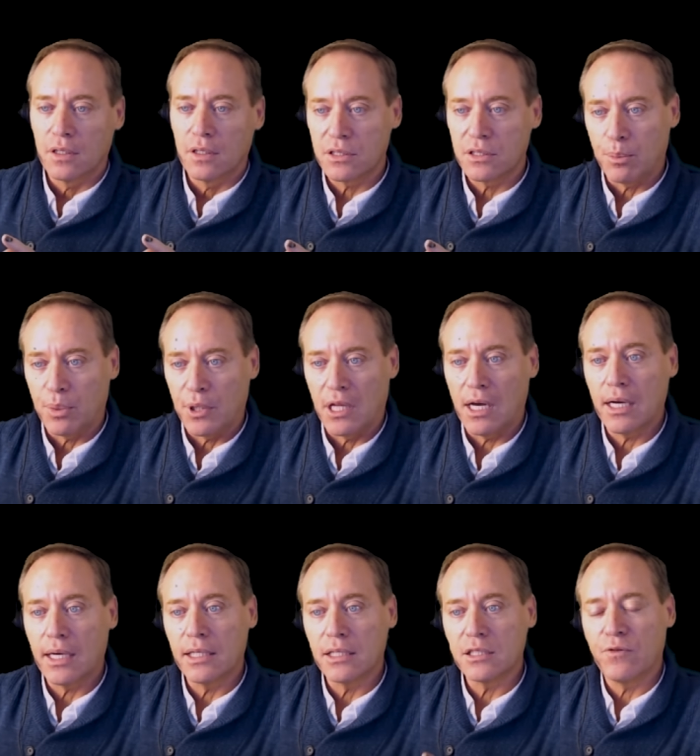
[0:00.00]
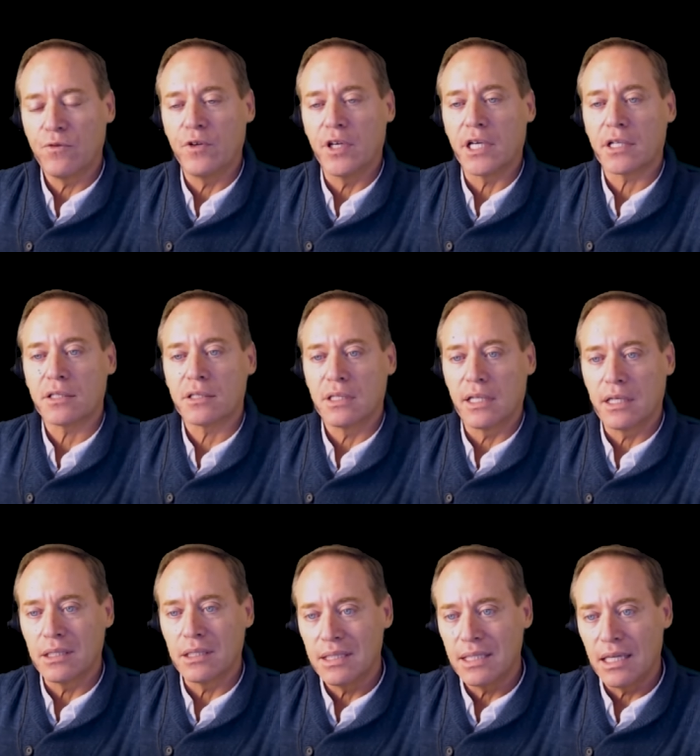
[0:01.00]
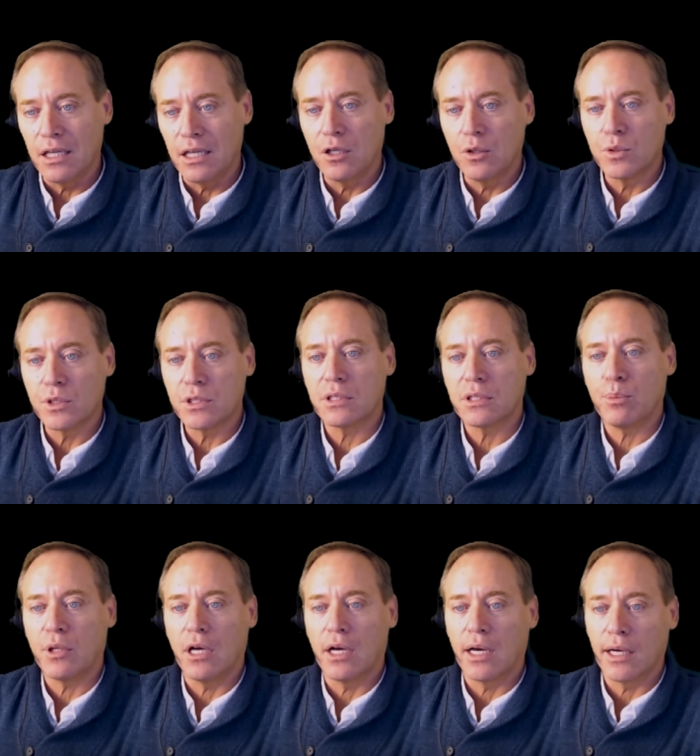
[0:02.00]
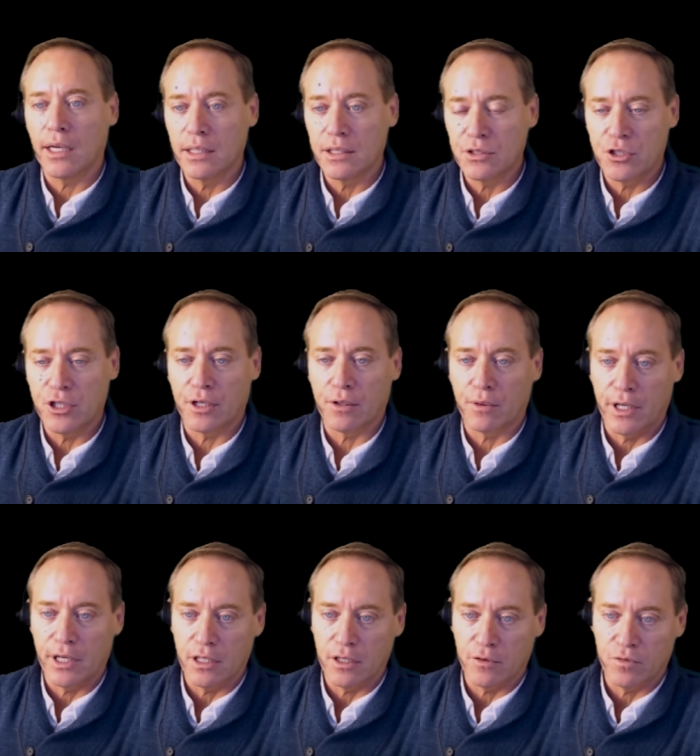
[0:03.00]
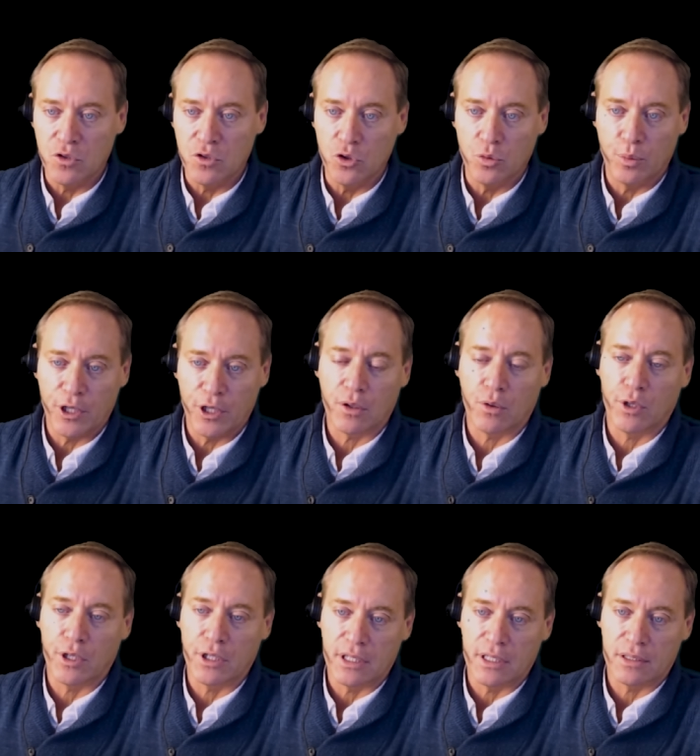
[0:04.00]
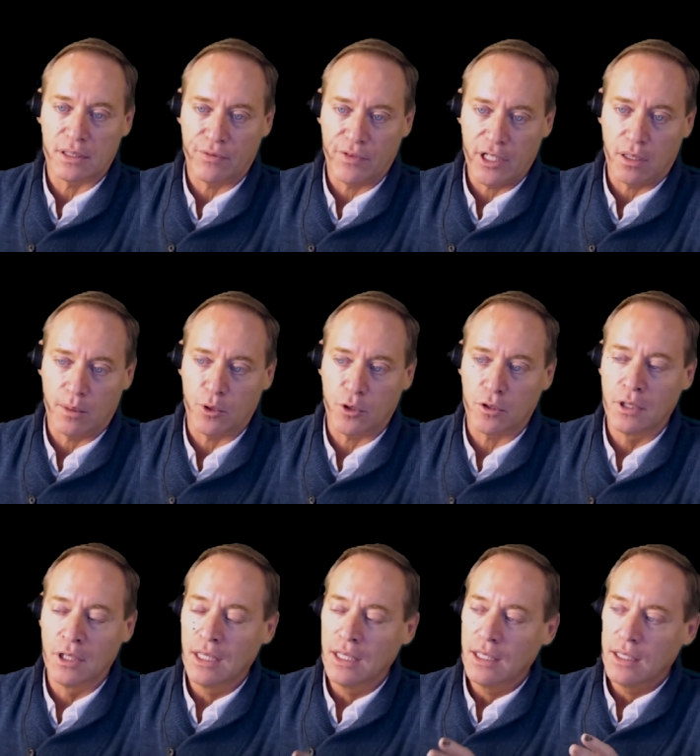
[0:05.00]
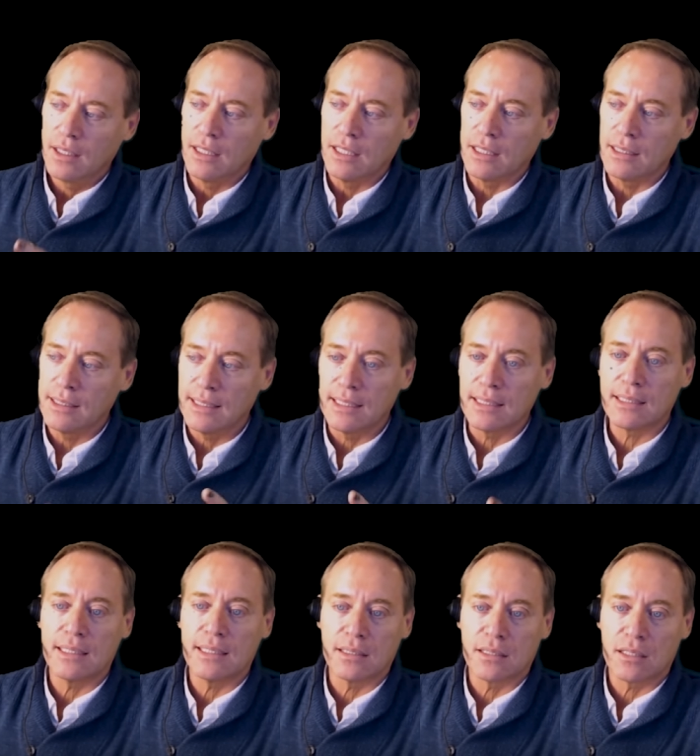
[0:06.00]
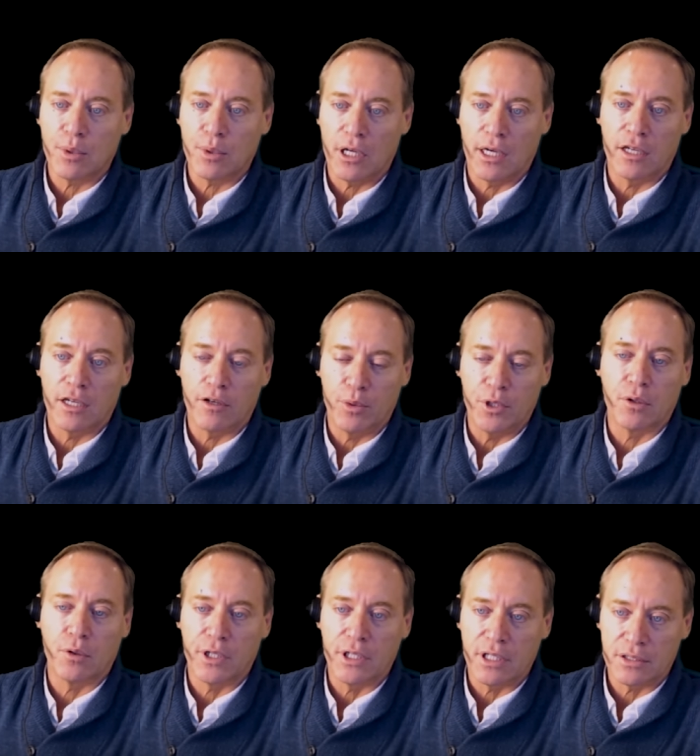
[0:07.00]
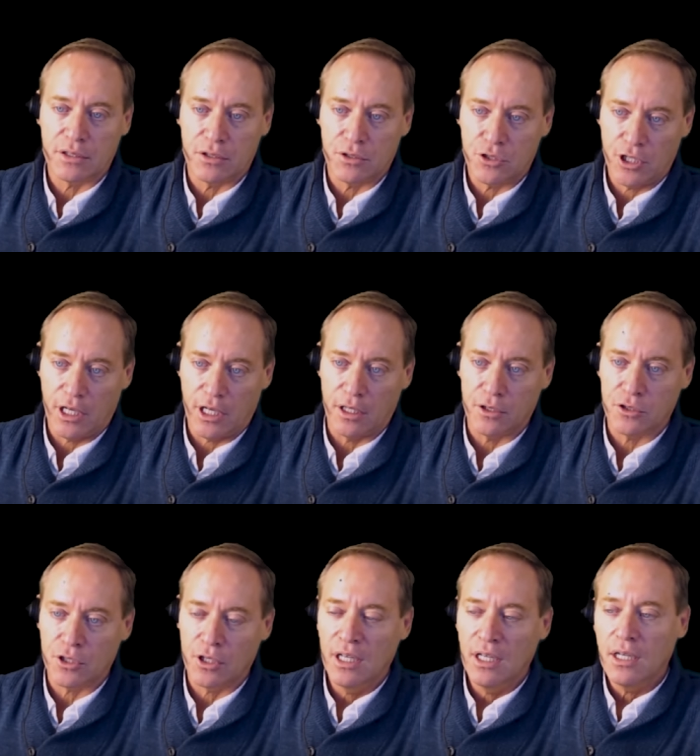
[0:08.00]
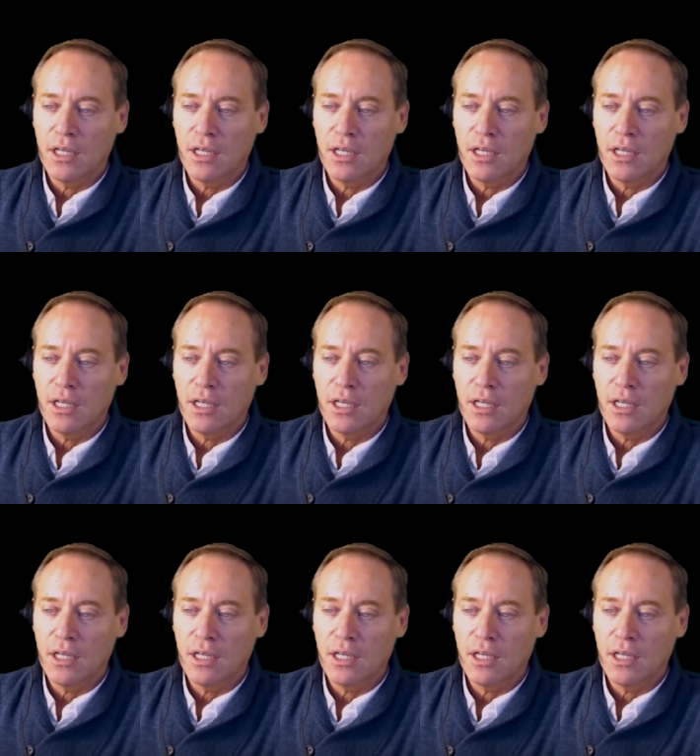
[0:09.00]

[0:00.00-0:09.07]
The supply is fixed. A continuous supply is generated of new Bitcoin that is available. The existing supply of Bitcoin doesn't change.